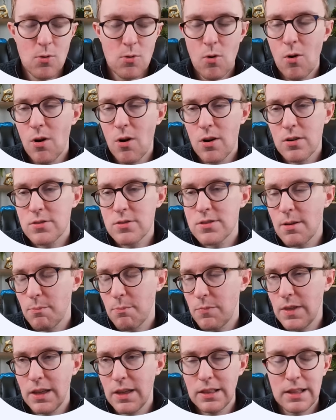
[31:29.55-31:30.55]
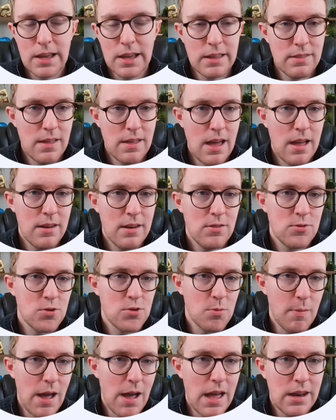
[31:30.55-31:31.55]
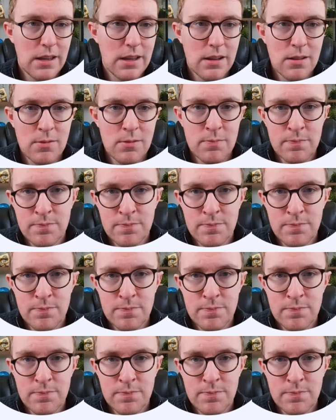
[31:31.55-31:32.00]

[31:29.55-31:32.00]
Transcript: or something like that dramatic.